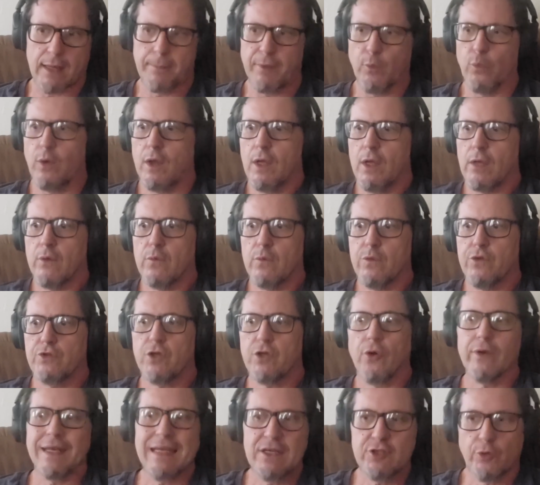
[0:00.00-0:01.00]
But you
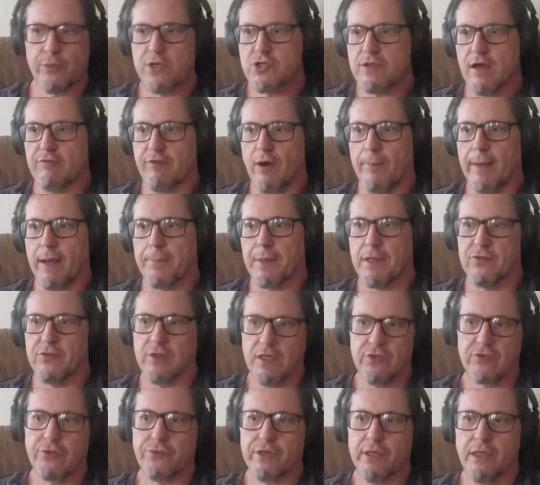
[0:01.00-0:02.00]
don't need to reach that far back, because
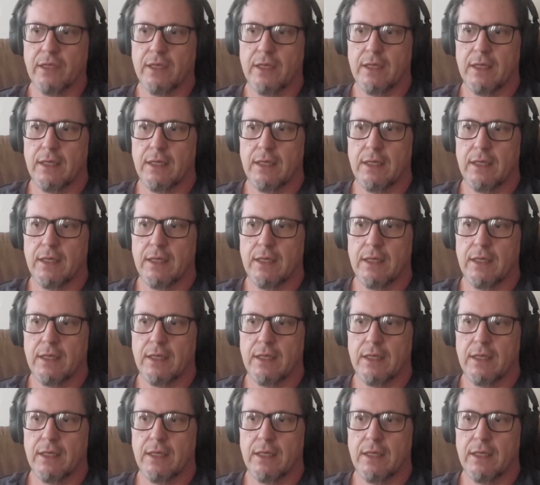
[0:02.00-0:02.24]
history,